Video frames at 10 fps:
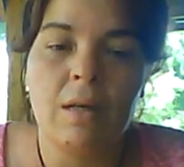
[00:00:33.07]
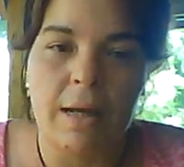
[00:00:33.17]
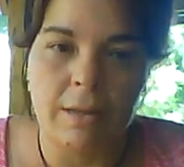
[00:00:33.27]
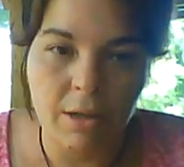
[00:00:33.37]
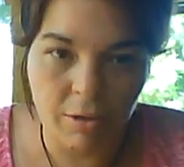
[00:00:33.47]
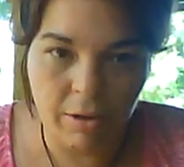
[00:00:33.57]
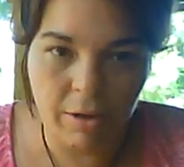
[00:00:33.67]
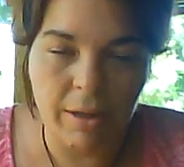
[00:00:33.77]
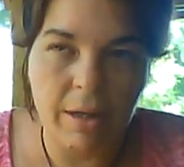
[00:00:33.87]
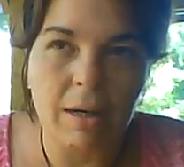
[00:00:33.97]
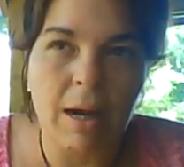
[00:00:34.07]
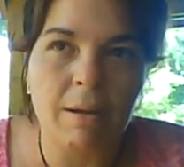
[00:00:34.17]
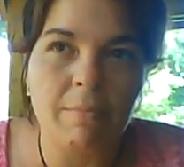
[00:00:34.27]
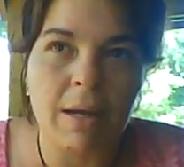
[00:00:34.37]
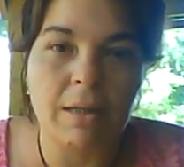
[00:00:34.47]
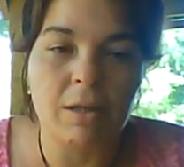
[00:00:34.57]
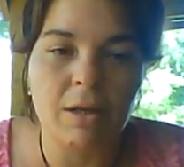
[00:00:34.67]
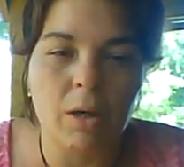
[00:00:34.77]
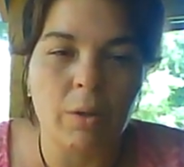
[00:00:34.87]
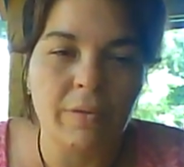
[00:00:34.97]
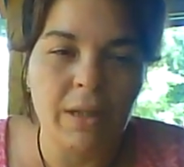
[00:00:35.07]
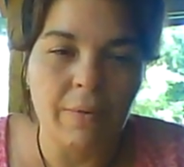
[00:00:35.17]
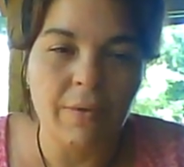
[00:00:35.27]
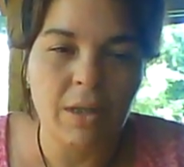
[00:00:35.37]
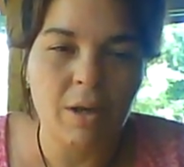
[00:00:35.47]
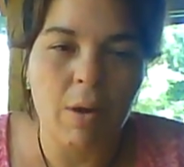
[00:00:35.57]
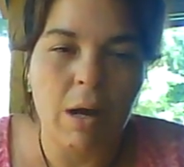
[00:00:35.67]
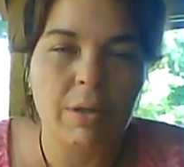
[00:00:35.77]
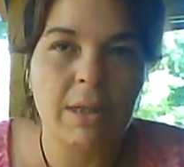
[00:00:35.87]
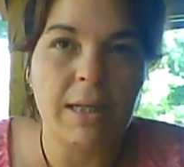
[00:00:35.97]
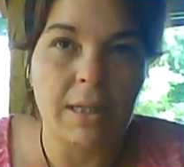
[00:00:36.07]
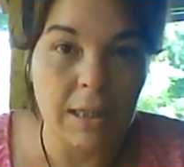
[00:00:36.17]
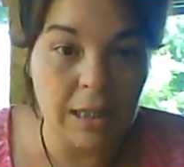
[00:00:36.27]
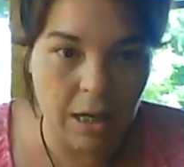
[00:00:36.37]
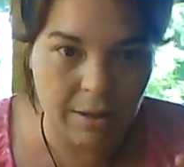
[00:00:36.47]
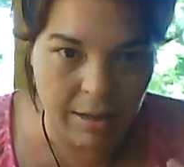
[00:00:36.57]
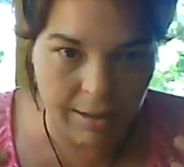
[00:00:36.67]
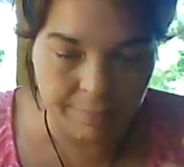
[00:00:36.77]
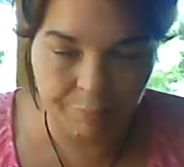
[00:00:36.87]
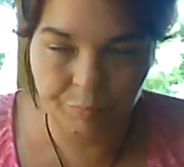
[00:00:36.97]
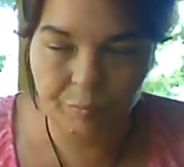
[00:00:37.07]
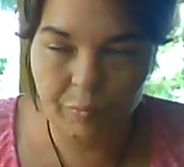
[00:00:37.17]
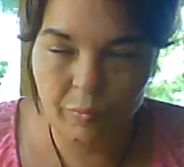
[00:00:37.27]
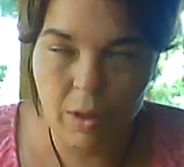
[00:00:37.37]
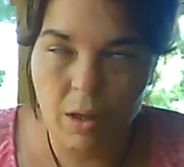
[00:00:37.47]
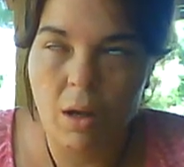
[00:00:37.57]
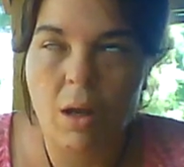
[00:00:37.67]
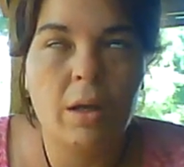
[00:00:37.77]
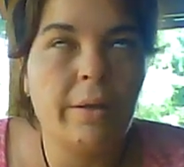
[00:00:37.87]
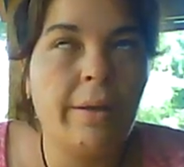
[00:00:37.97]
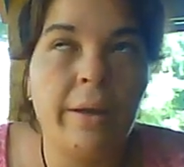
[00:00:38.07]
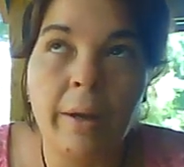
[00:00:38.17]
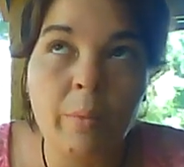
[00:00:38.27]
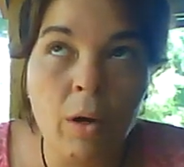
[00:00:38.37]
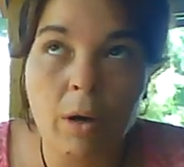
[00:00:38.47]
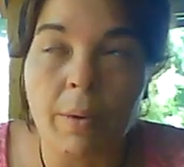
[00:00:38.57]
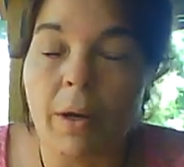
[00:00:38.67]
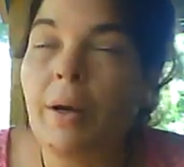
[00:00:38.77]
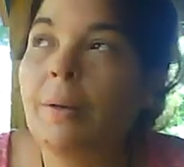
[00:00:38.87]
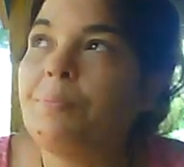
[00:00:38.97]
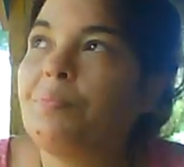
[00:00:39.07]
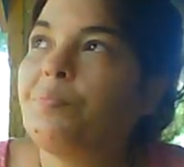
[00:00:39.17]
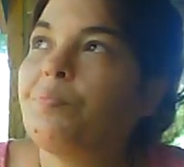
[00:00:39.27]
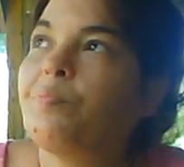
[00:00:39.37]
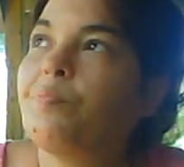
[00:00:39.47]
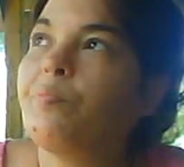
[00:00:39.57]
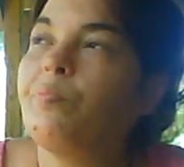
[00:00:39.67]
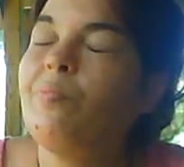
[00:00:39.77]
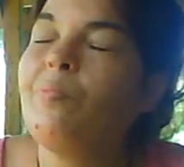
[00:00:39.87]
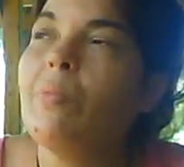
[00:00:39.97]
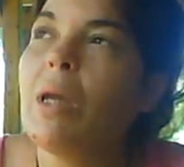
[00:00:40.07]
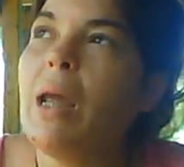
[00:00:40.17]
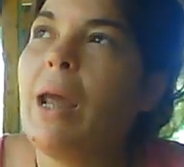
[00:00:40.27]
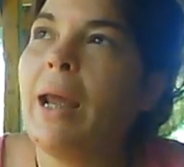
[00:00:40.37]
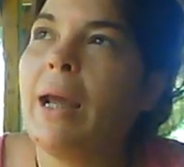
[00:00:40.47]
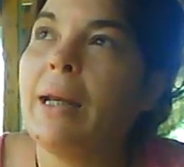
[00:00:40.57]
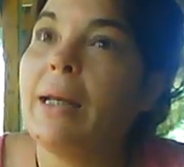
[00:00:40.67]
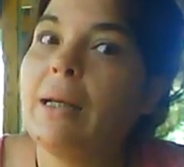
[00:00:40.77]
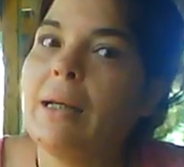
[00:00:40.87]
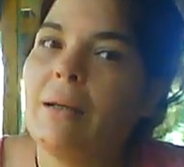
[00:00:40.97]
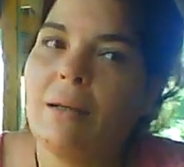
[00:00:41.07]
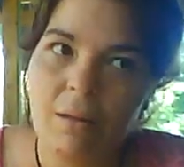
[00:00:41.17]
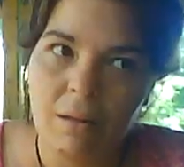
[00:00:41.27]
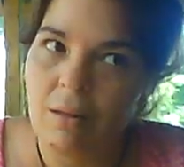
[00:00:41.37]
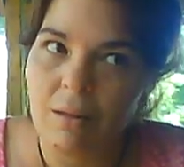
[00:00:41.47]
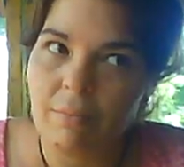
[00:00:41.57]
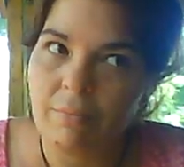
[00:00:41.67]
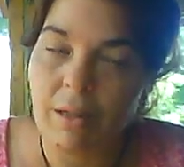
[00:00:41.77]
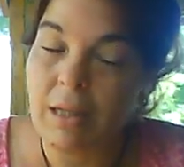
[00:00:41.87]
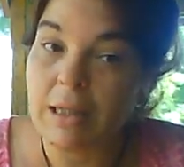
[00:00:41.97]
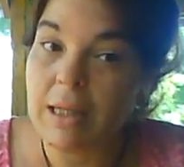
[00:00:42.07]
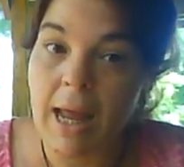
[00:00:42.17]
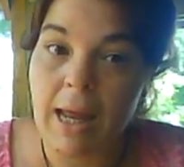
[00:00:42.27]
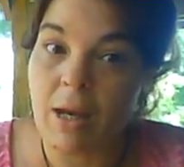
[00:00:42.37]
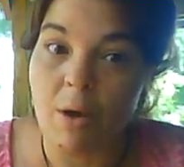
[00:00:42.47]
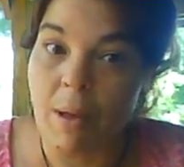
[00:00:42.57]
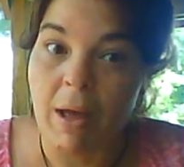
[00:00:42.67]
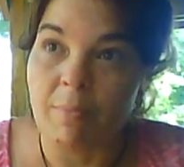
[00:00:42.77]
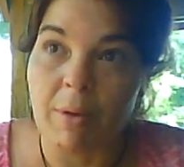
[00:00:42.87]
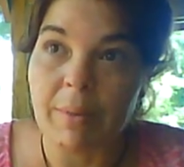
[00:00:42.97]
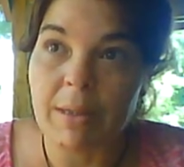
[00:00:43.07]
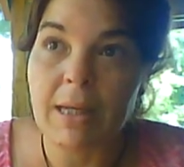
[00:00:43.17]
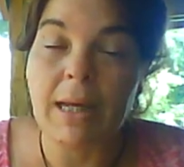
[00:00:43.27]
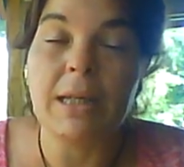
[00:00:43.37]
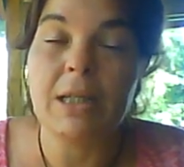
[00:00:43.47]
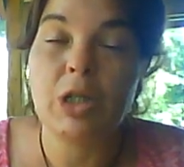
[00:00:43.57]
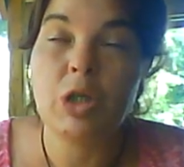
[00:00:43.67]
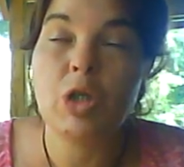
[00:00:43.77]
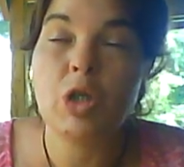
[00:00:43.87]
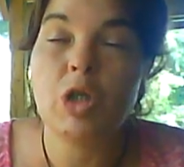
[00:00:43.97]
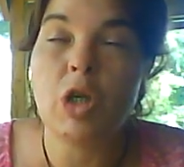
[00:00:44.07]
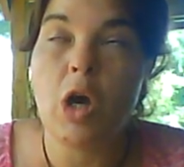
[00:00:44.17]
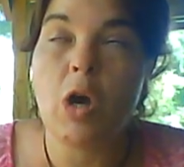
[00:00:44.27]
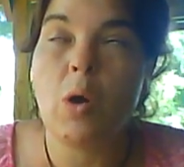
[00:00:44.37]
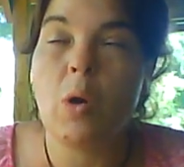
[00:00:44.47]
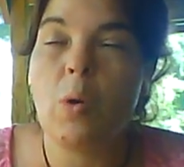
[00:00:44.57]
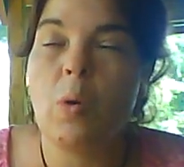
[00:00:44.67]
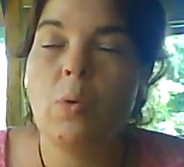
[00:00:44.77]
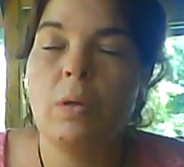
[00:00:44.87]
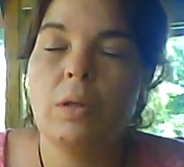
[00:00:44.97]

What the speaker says: At 2:30 today makes a total of 72 hours since he done the dewormer. And he's had no bowel movements. He is so